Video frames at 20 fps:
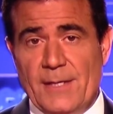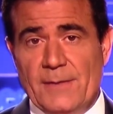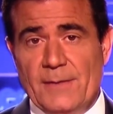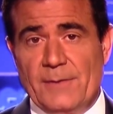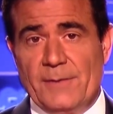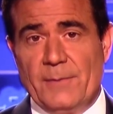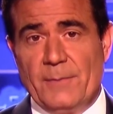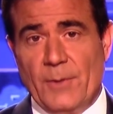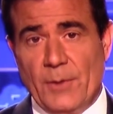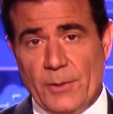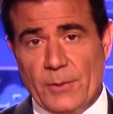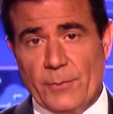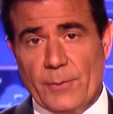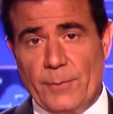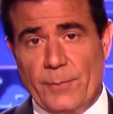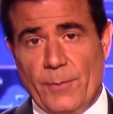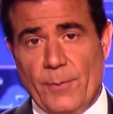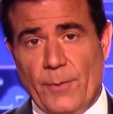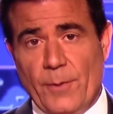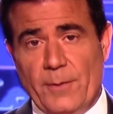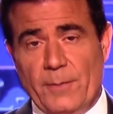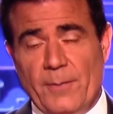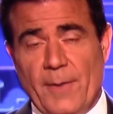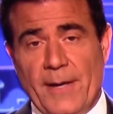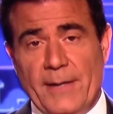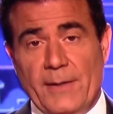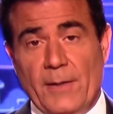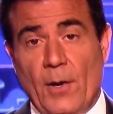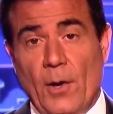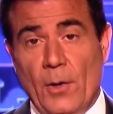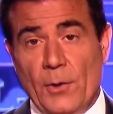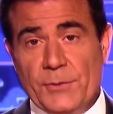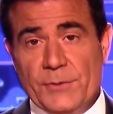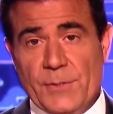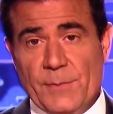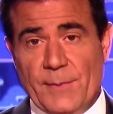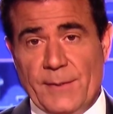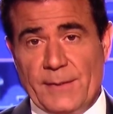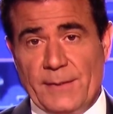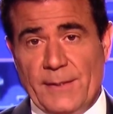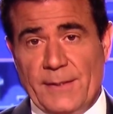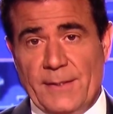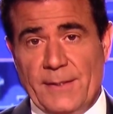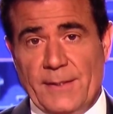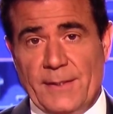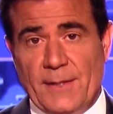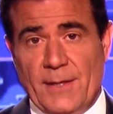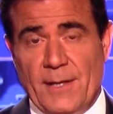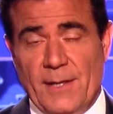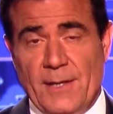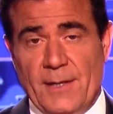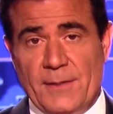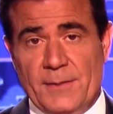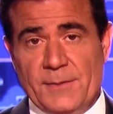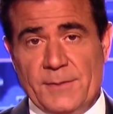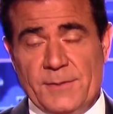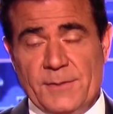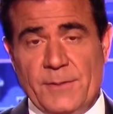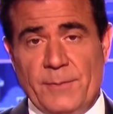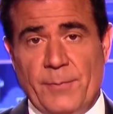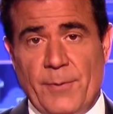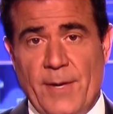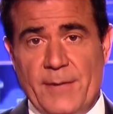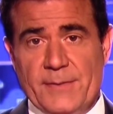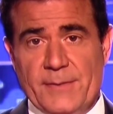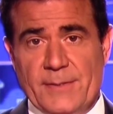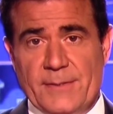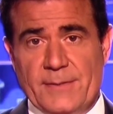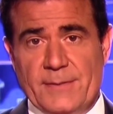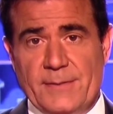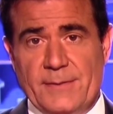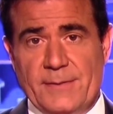that the Mueller report might ultimately cause to the president.